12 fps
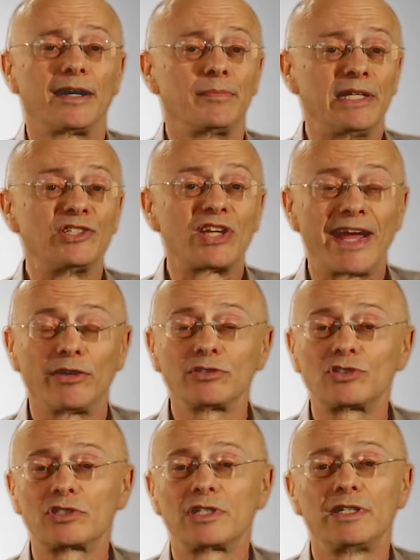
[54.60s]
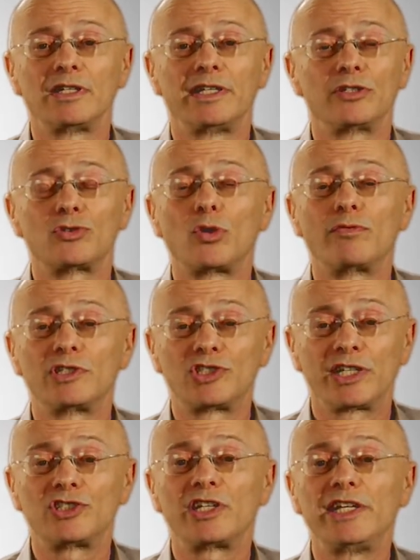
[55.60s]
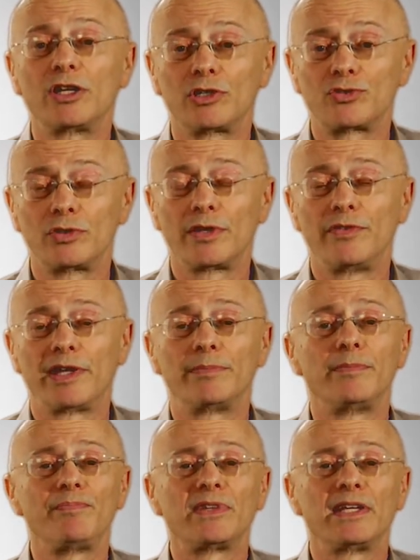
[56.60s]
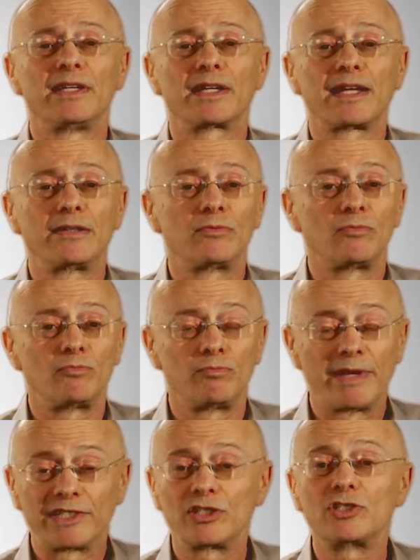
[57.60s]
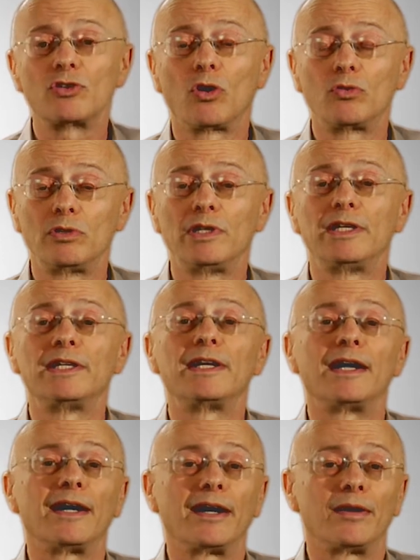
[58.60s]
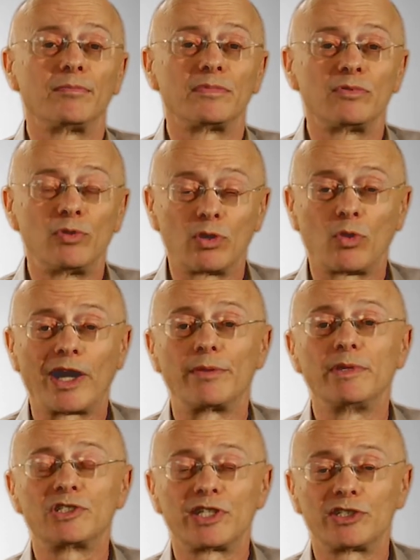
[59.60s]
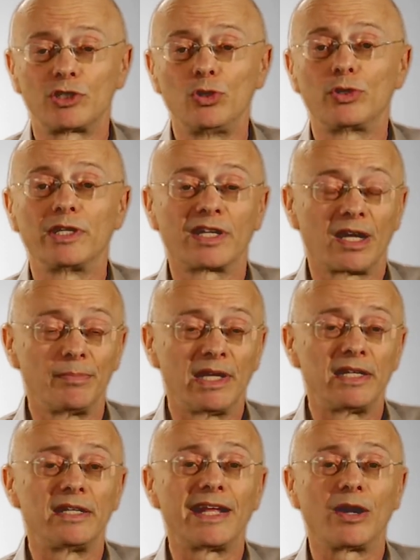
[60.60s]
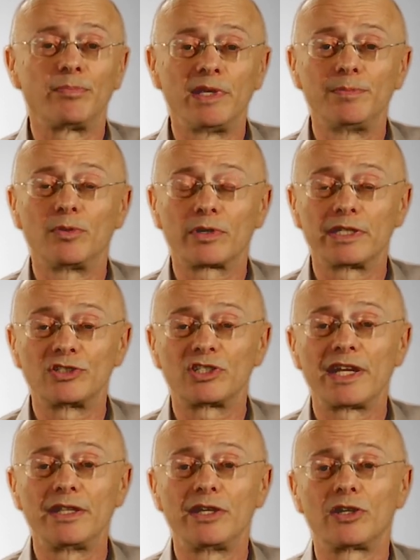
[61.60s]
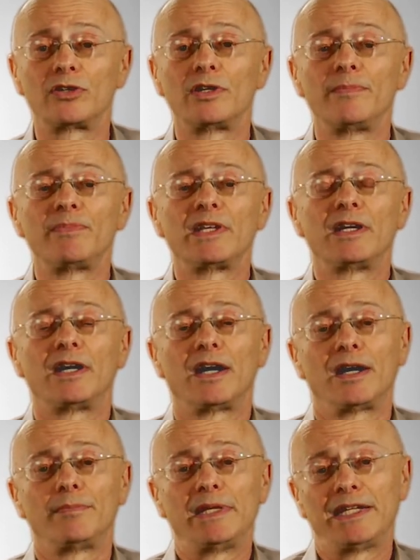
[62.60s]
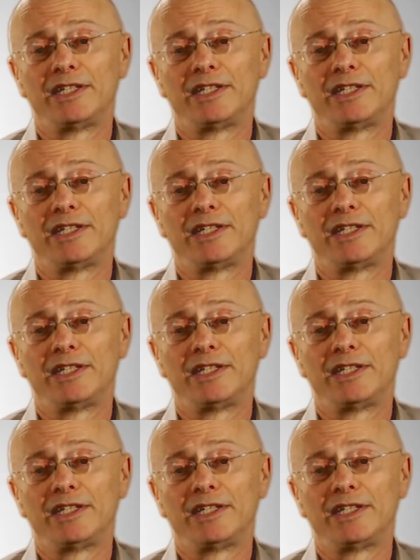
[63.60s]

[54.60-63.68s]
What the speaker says: Each house, and there's over 1,600 of them, makes its own requirements as to who can come in and how people can stay there. In